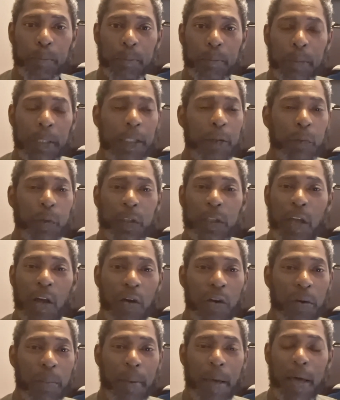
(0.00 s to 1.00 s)
But it was
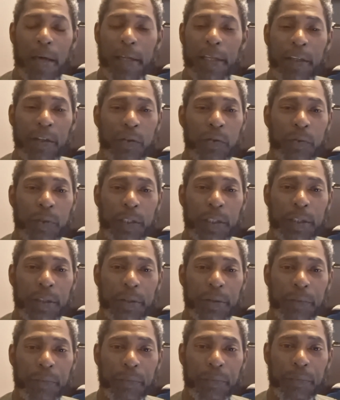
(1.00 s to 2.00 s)
talking about
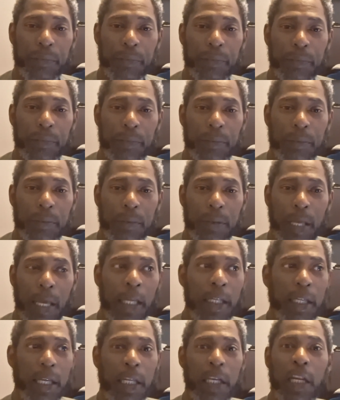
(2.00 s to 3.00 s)
Israel.
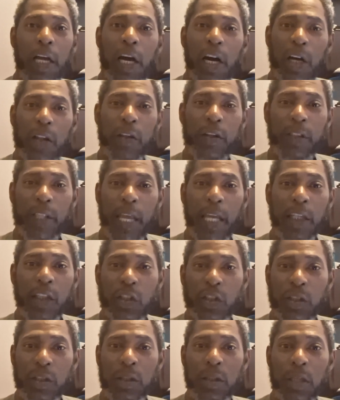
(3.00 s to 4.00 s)
And then the other
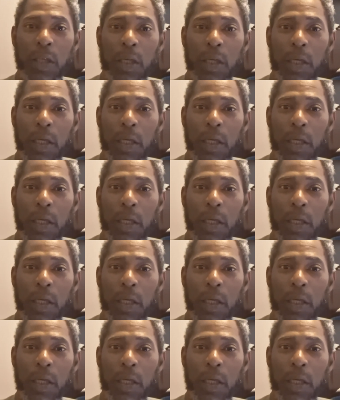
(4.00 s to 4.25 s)
nation,